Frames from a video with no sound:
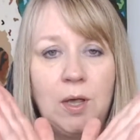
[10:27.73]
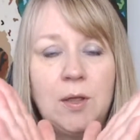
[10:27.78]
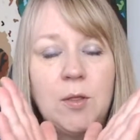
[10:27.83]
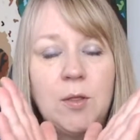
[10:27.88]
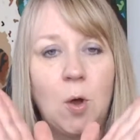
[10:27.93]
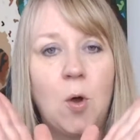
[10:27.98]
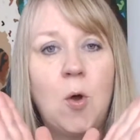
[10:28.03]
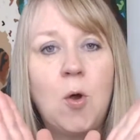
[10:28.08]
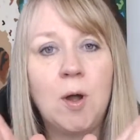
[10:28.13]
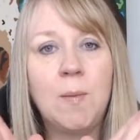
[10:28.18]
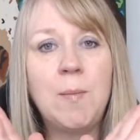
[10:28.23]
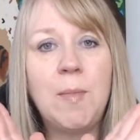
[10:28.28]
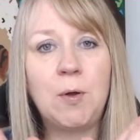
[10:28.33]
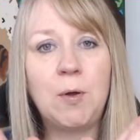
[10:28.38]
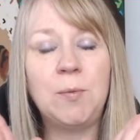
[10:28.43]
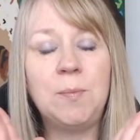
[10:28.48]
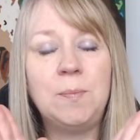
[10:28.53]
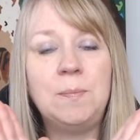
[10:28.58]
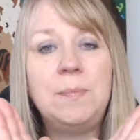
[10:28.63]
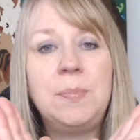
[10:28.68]
the
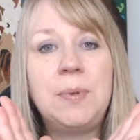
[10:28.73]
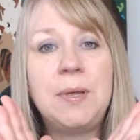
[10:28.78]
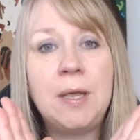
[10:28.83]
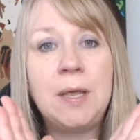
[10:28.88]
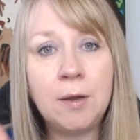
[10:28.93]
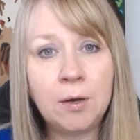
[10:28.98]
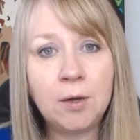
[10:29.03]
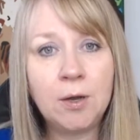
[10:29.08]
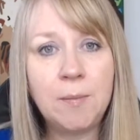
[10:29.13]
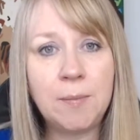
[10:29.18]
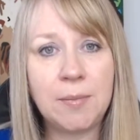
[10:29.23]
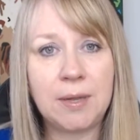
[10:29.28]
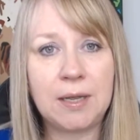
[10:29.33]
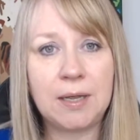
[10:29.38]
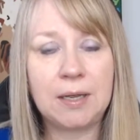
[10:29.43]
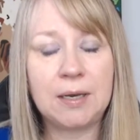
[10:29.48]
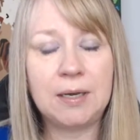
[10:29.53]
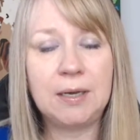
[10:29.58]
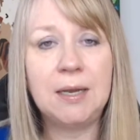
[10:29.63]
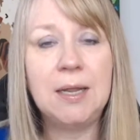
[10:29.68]
hormone
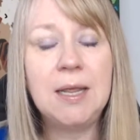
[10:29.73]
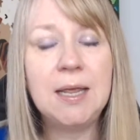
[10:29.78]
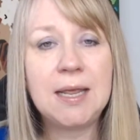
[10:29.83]
pyramid